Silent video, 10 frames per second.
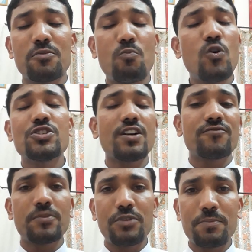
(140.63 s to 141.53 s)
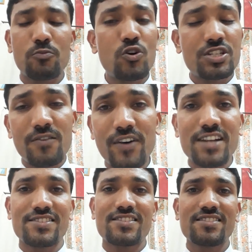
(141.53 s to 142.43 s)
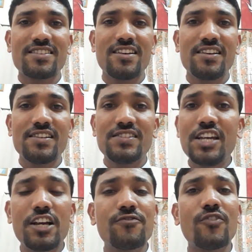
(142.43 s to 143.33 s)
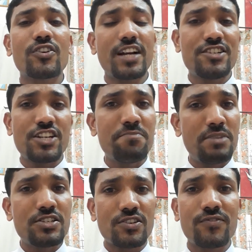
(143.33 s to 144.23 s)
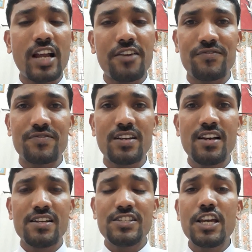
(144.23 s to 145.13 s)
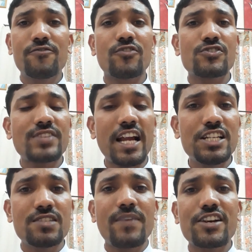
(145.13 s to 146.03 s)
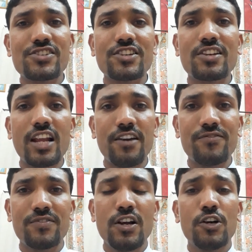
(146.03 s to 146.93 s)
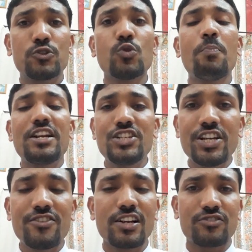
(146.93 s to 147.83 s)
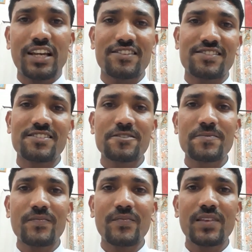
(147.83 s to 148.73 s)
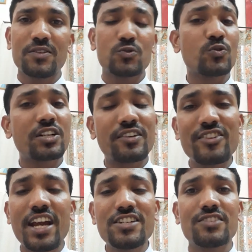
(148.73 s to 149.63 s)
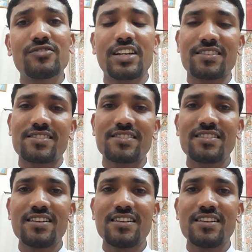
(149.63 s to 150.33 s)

most of us seek for contentment of life, seek for satisfaction in life through material things, through the created things